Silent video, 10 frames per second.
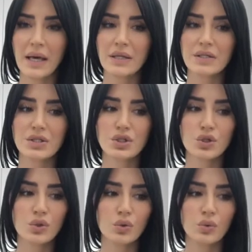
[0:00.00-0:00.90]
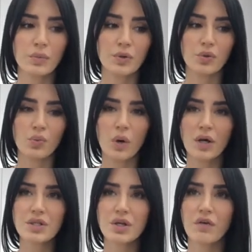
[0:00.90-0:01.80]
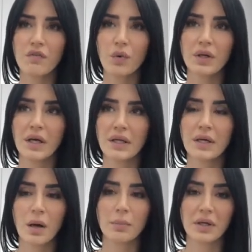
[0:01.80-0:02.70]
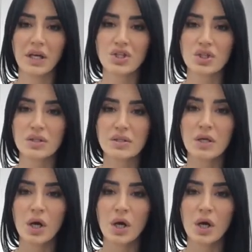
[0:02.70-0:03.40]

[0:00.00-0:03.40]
And 2, you want to avoid any complications.